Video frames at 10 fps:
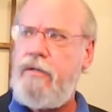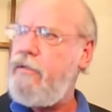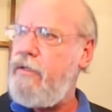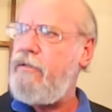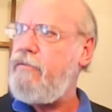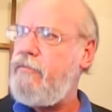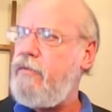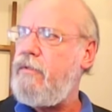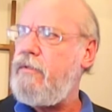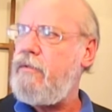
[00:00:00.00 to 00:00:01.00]
you know,
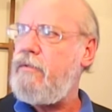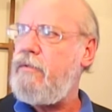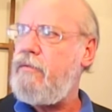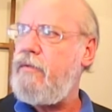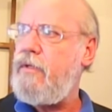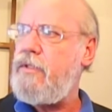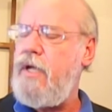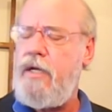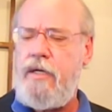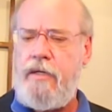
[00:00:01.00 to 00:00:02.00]
for a
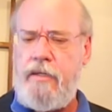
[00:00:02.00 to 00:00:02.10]
son.